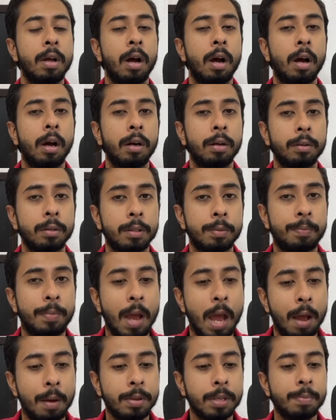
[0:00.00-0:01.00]

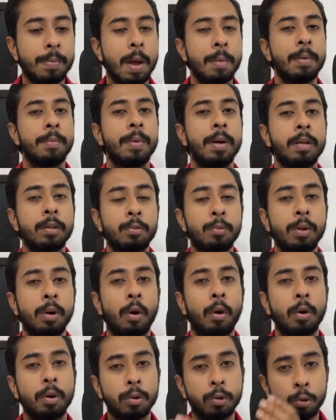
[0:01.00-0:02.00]
spam emails will
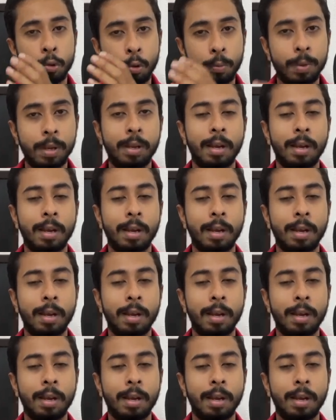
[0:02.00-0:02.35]
also be